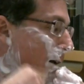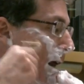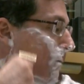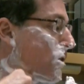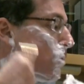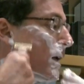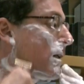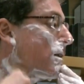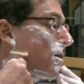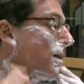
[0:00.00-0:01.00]
Now we swing
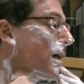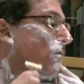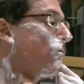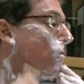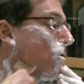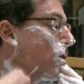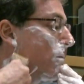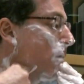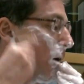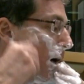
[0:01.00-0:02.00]
into the second
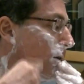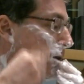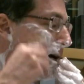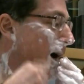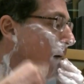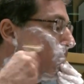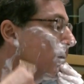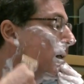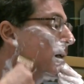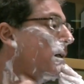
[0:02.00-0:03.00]
form on the top,
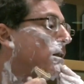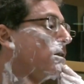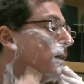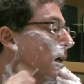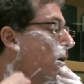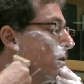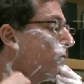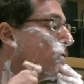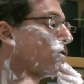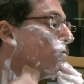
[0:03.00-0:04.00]
staying on the
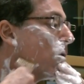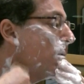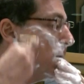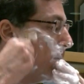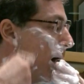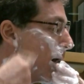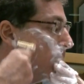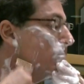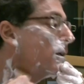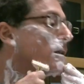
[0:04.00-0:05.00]
first form on the
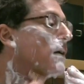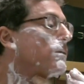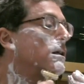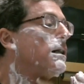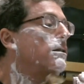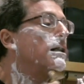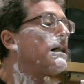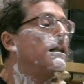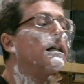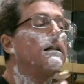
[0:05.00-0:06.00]
bottom because I haven't cut
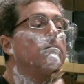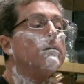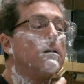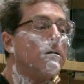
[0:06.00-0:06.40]
that yet.